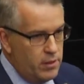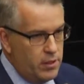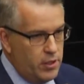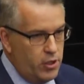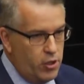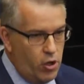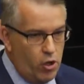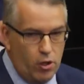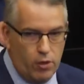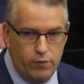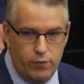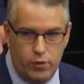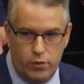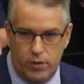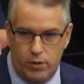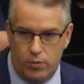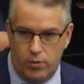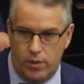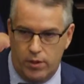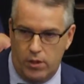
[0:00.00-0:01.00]
And all of you
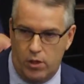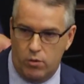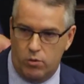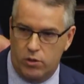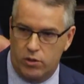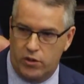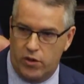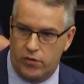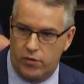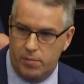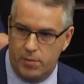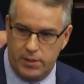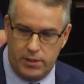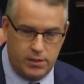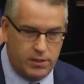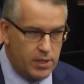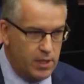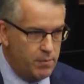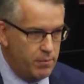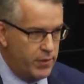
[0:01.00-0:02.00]
that were in local government, the
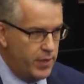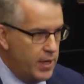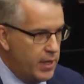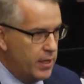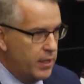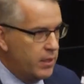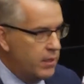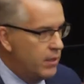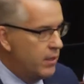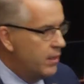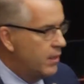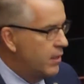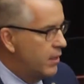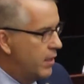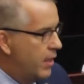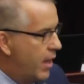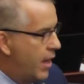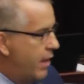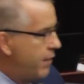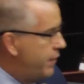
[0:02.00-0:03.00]
same thing.
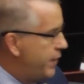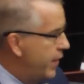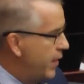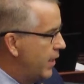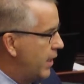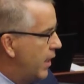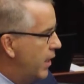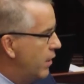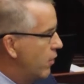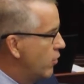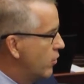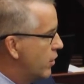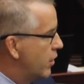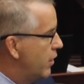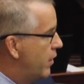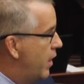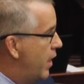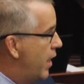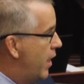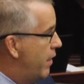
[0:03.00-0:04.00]
I think and look
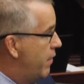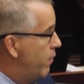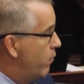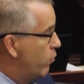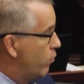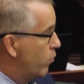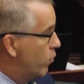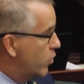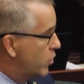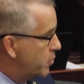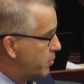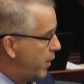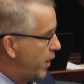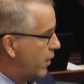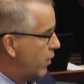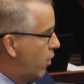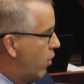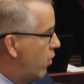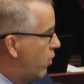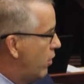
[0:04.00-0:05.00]
at and
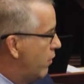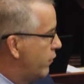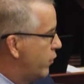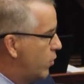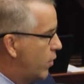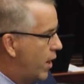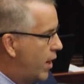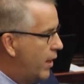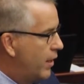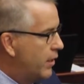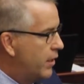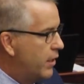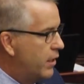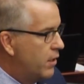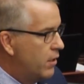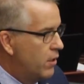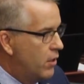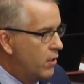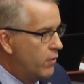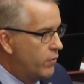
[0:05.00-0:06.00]
respect all of you highly
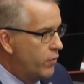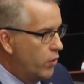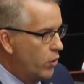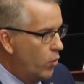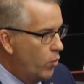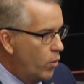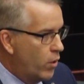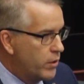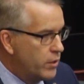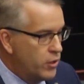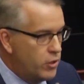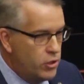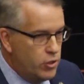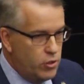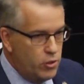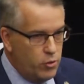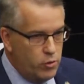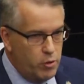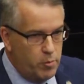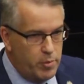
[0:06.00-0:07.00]
for the work that you
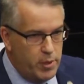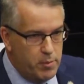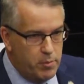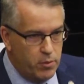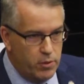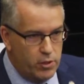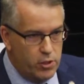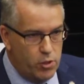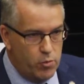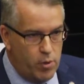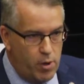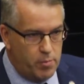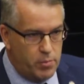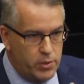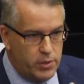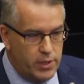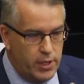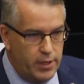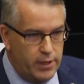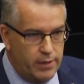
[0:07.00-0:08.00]
do and the people that you
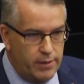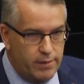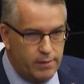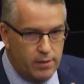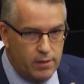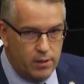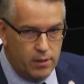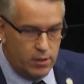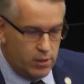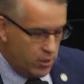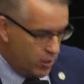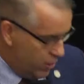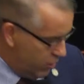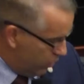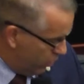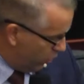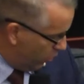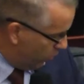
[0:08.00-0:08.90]
represent. You